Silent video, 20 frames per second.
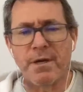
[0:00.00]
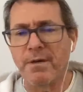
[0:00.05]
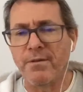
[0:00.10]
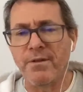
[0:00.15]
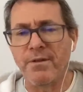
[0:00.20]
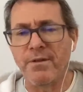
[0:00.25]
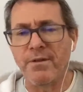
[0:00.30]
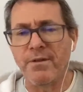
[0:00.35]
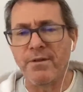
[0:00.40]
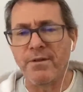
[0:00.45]

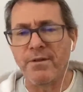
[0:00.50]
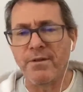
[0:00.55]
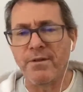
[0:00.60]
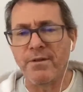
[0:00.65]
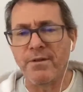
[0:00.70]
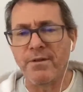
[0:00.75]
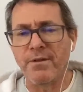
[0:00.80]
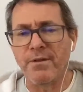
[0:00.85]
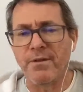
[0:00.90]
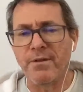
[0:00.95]
There's hundreds
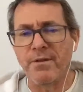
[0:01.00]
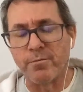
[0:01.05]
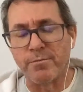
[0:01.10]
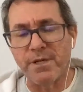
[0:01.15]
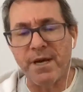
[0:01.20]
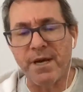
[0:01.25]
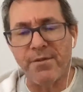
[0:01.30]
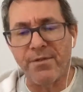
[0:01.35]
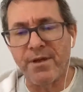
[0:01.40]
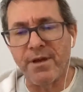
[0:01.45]
of these
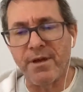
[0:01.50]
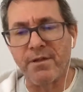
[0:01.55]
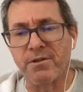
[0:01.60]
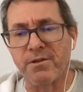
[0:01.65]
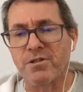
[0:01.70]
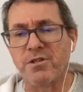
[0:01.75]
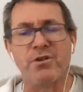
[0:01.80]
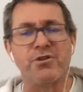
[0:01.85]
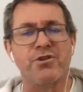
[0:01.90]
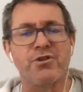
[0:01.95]
forums out there.
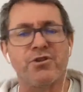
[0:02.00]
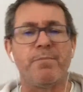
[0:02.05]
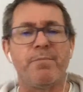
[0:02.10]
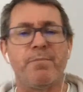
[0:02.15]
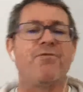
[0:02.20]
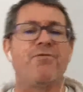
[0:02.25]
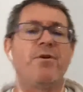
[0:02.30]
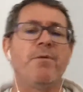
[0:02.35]
There's lots to pick